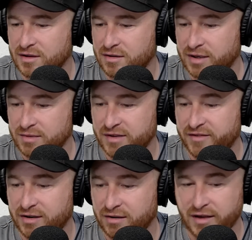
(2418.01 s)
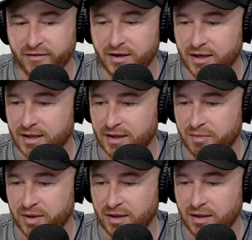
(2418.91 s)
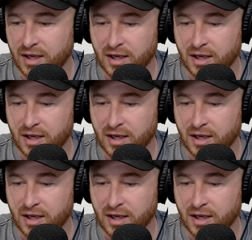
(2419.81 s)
I thought it was the value given the big